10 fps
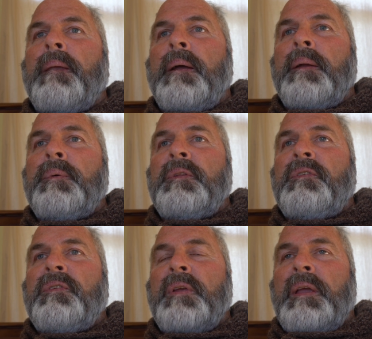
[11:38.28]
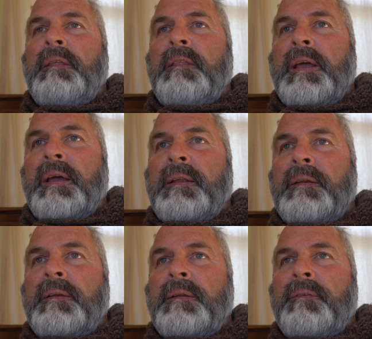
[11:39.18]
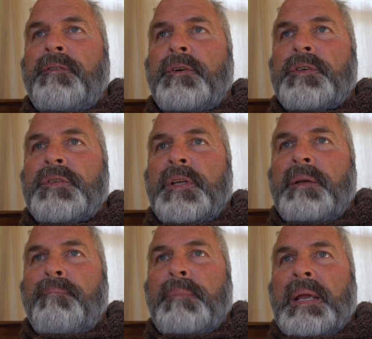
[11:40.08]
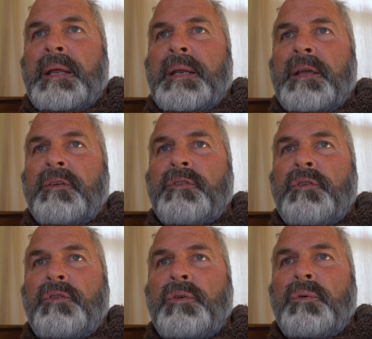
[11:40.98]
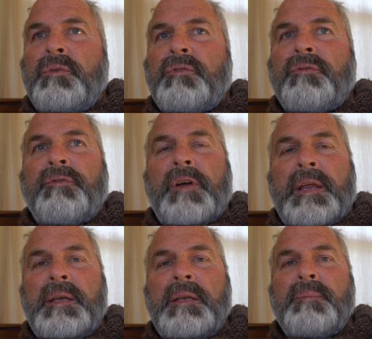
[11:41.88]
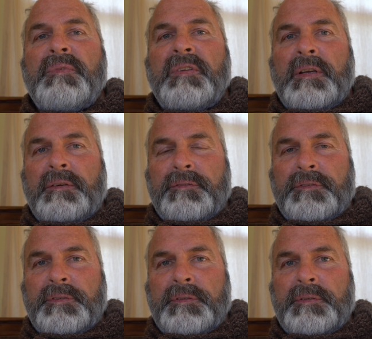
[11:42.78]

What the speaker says: I would say that the first thing a man has to do is find himself,